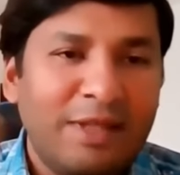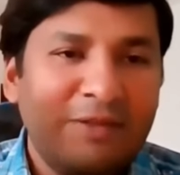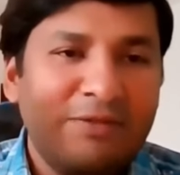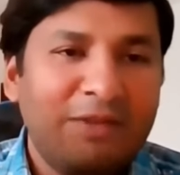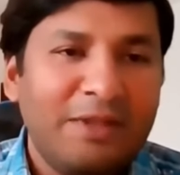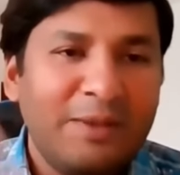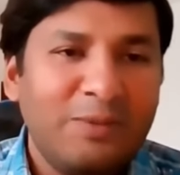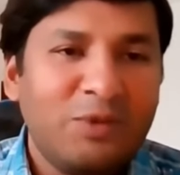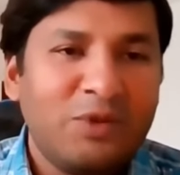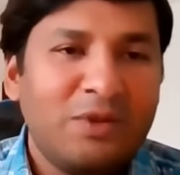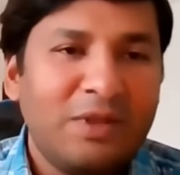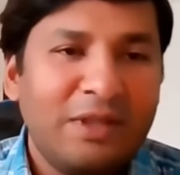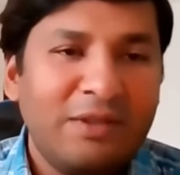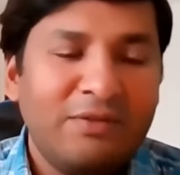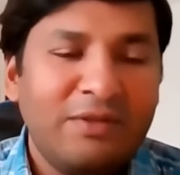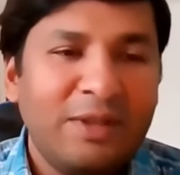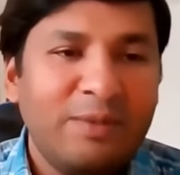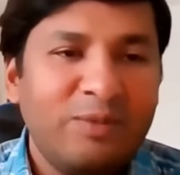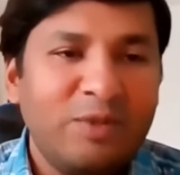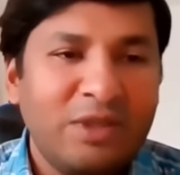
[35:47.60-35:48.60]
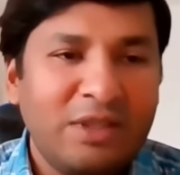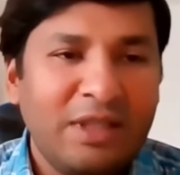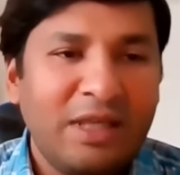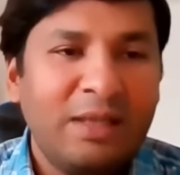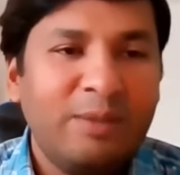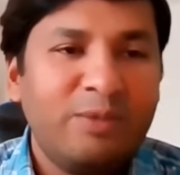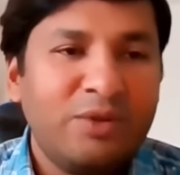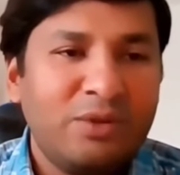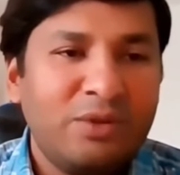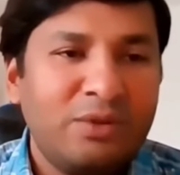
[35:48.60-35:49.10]
lifetimes to lifetimes. It
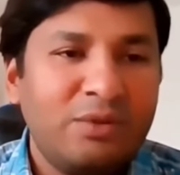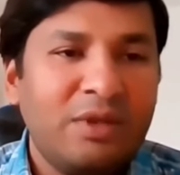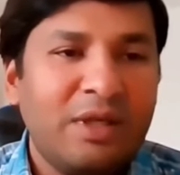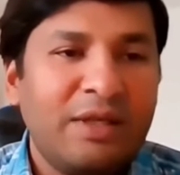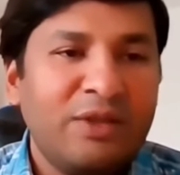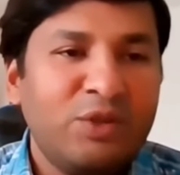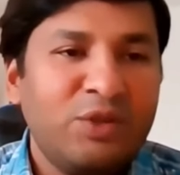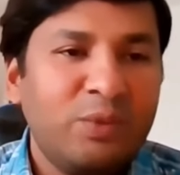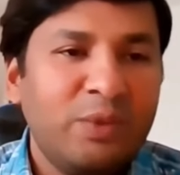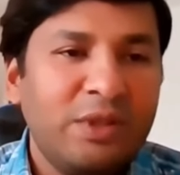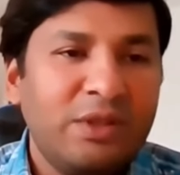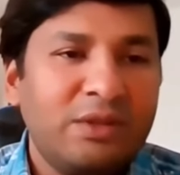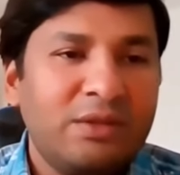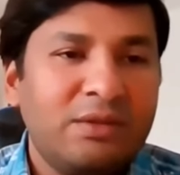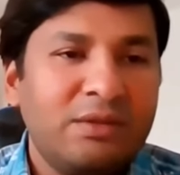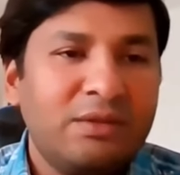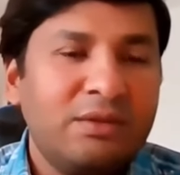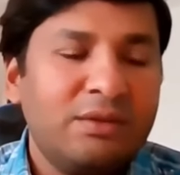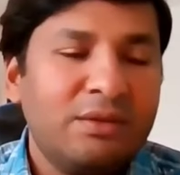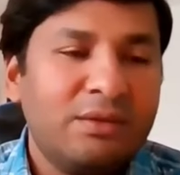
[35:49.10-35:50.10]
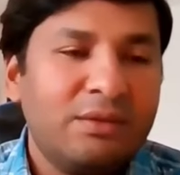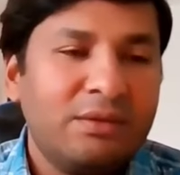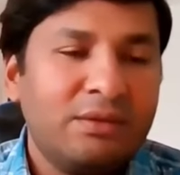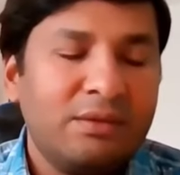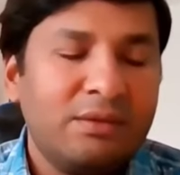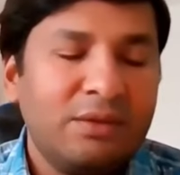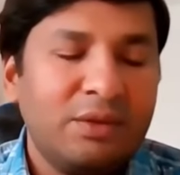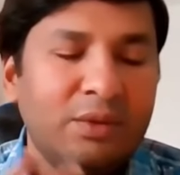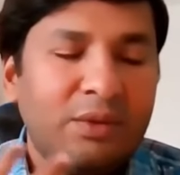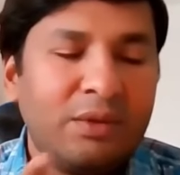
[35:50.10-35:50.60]
helps to graduate
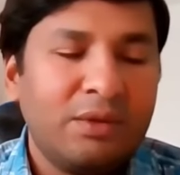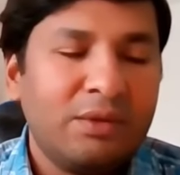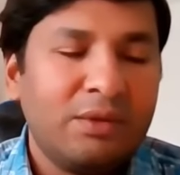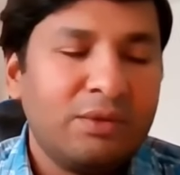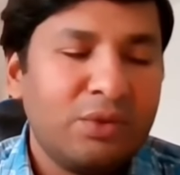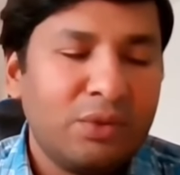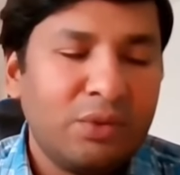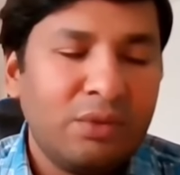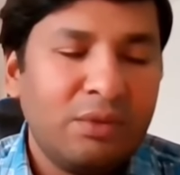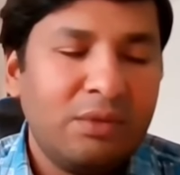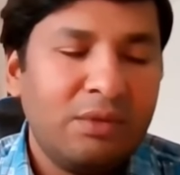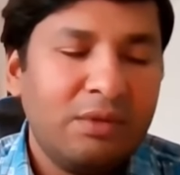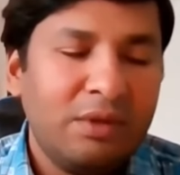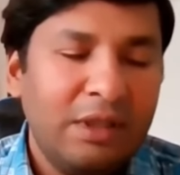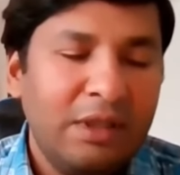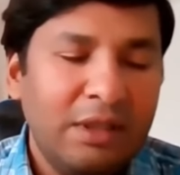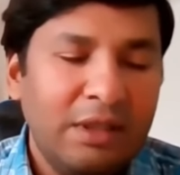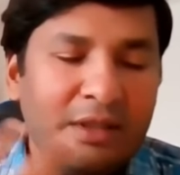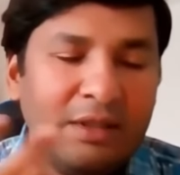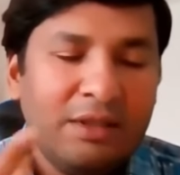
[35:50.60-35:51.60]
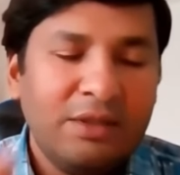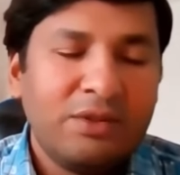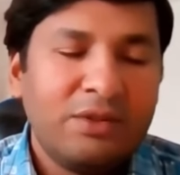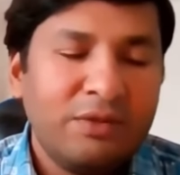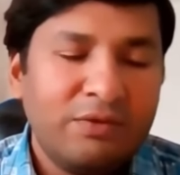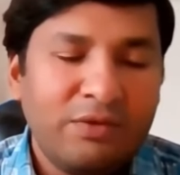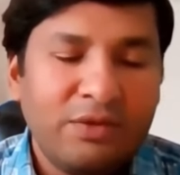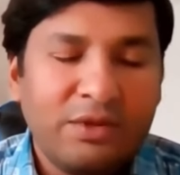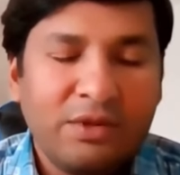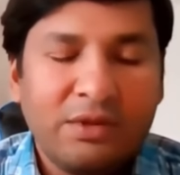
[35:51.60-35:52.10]
your soul,
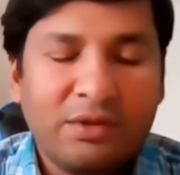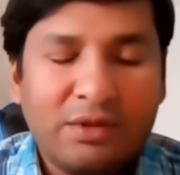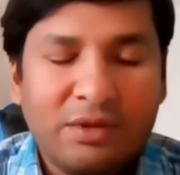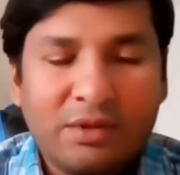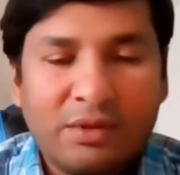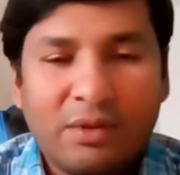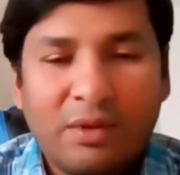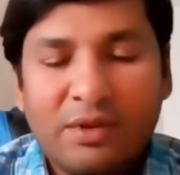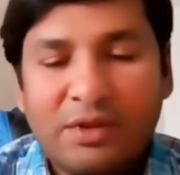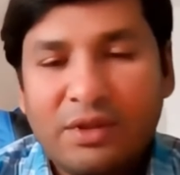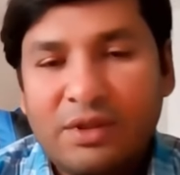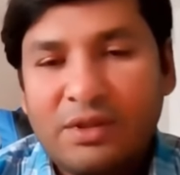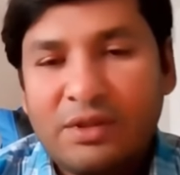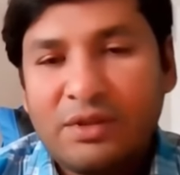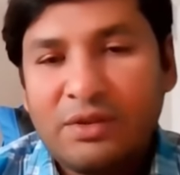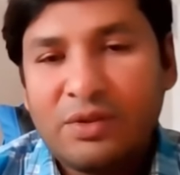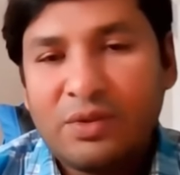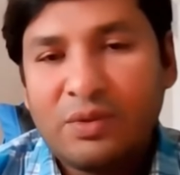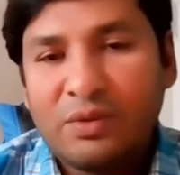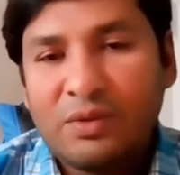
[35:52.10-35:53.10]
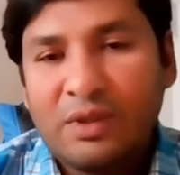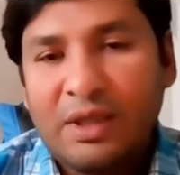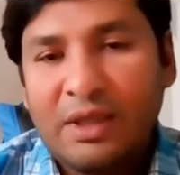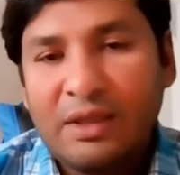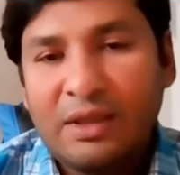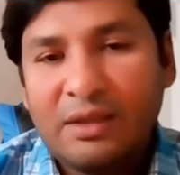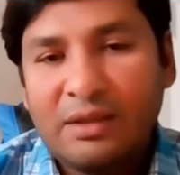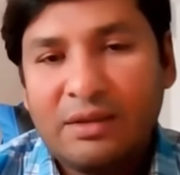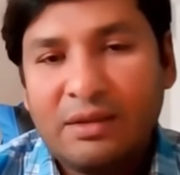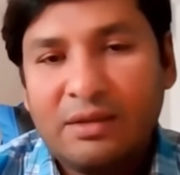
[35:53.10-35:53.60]
shifts its consciousness to a
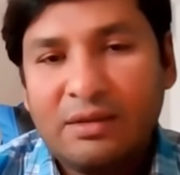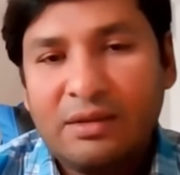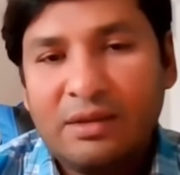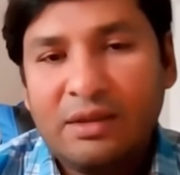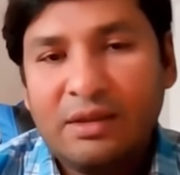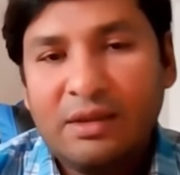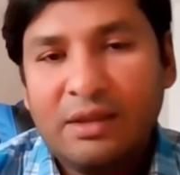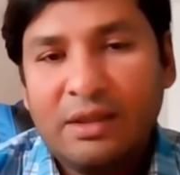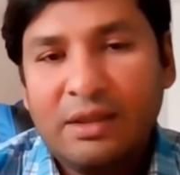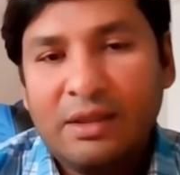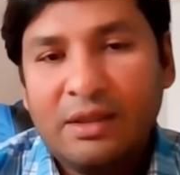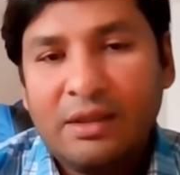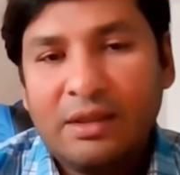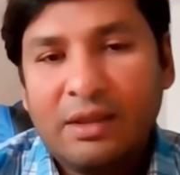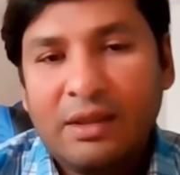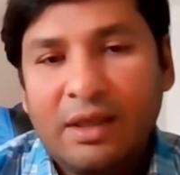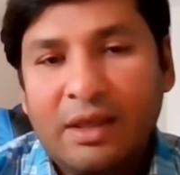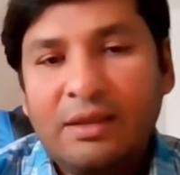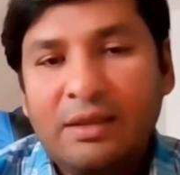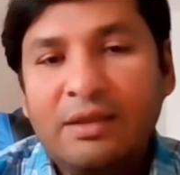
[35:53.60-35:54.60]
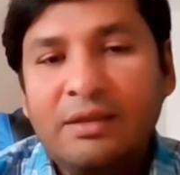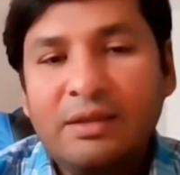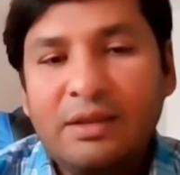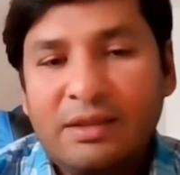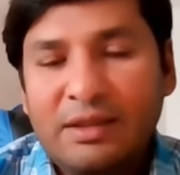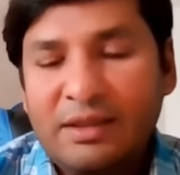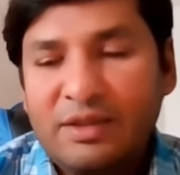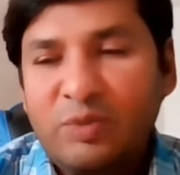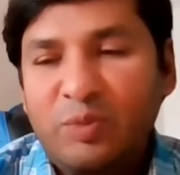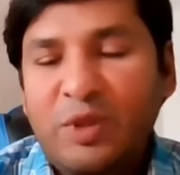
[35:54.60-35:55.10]
higher degree. And then
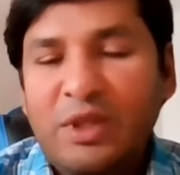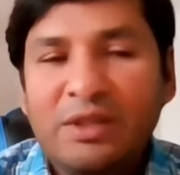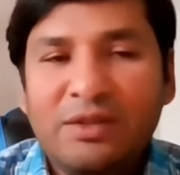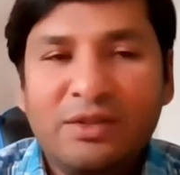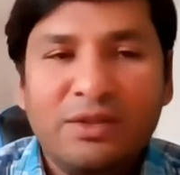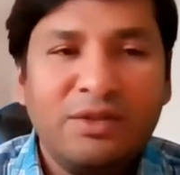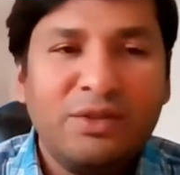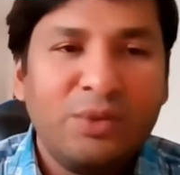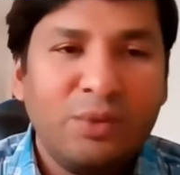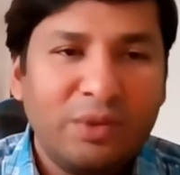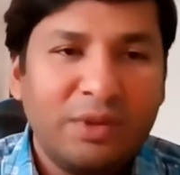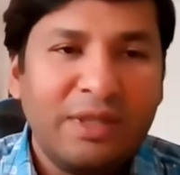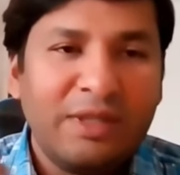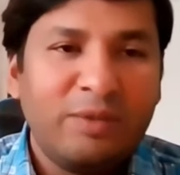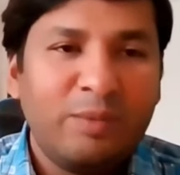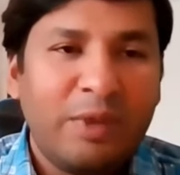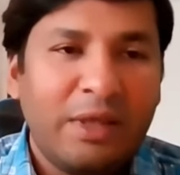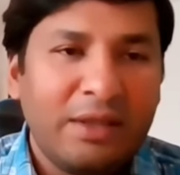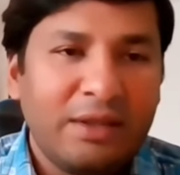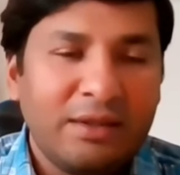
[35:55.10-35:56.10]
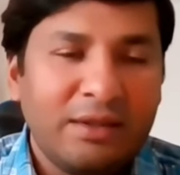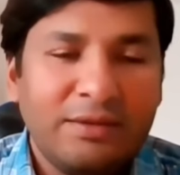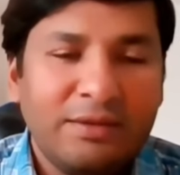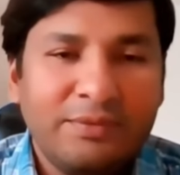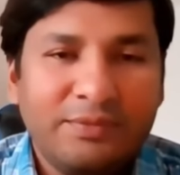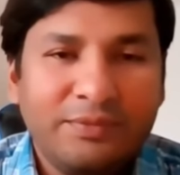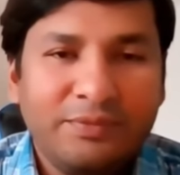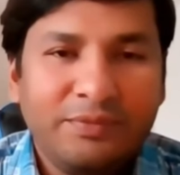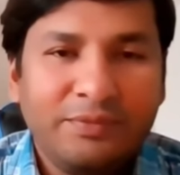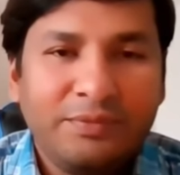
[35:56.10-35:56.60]
these experiences you take back
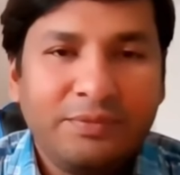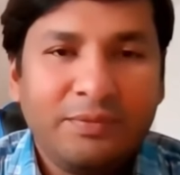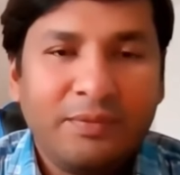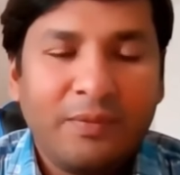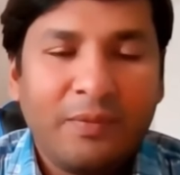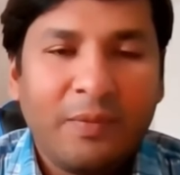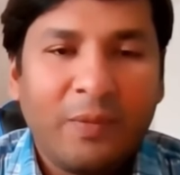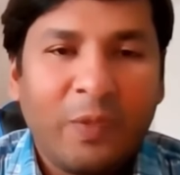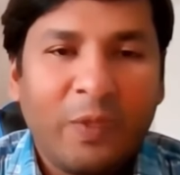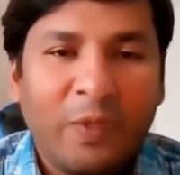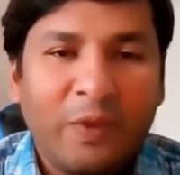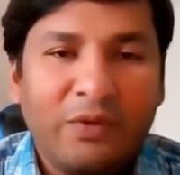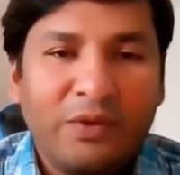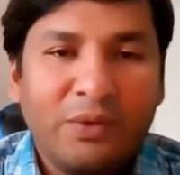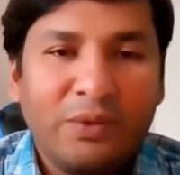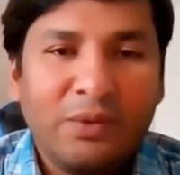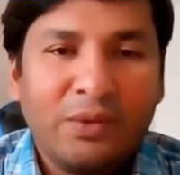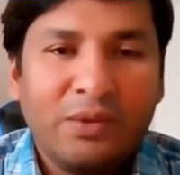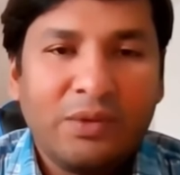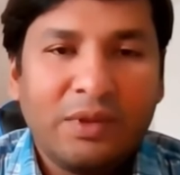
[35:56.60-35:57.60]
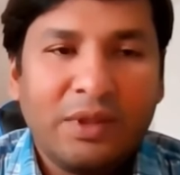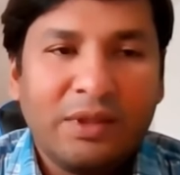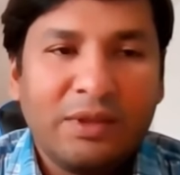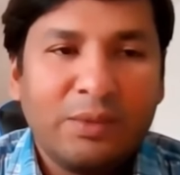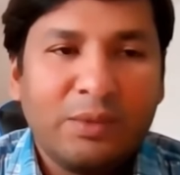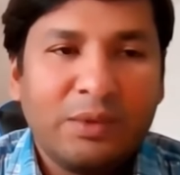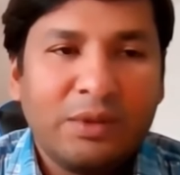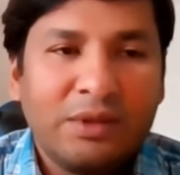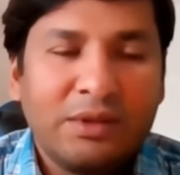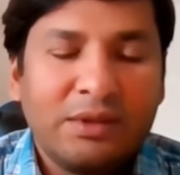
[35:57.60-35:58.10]
when you go to
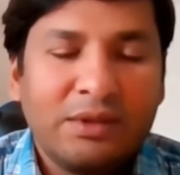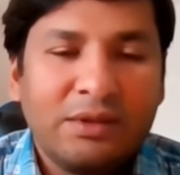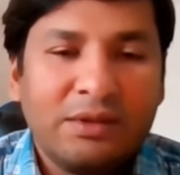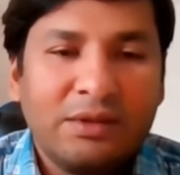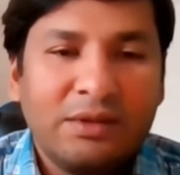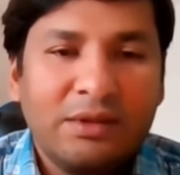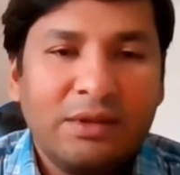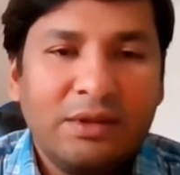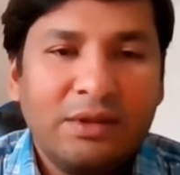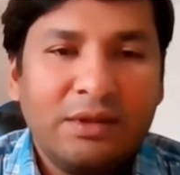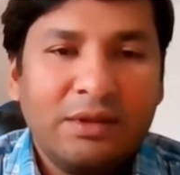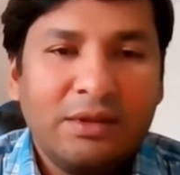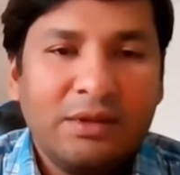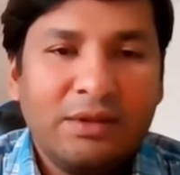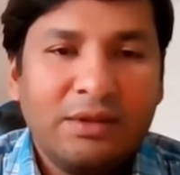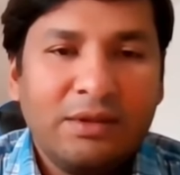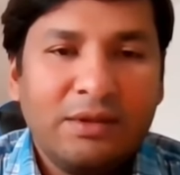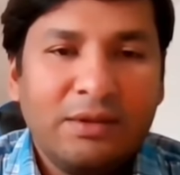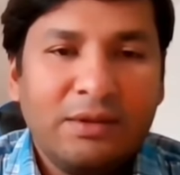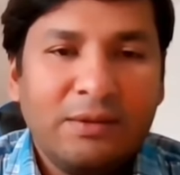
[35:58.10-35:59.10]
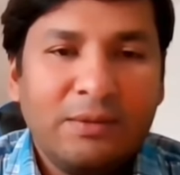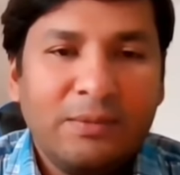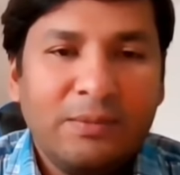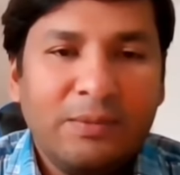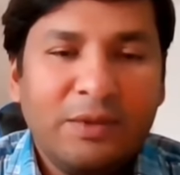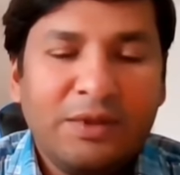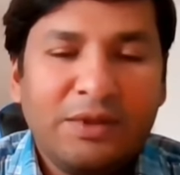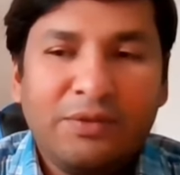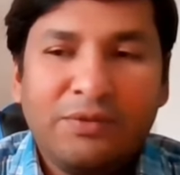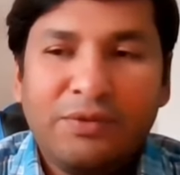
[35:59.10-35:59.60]
higher worlds.
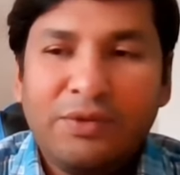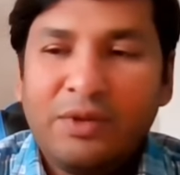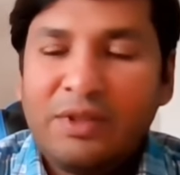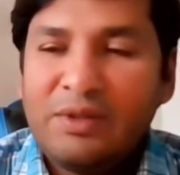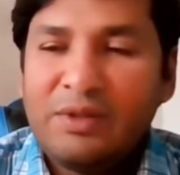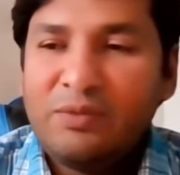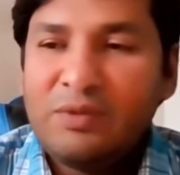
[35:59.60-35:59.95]
But if